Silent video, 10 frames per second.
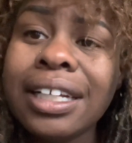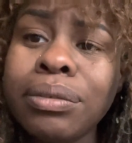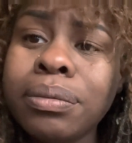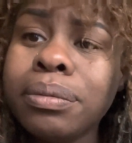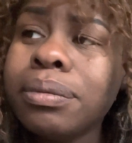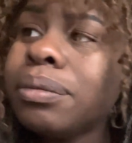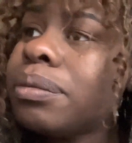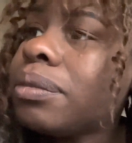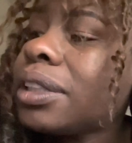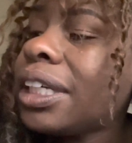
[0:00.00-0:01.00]
I don't
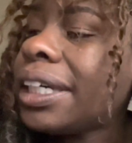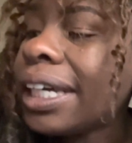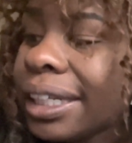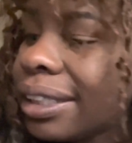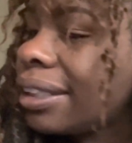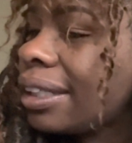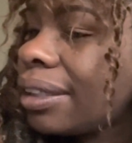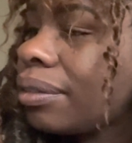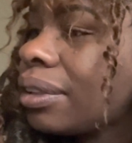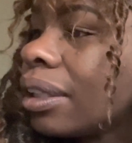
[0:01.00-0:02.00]
think I got nothing
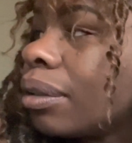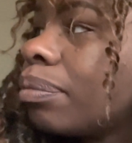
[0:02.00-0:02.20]
else.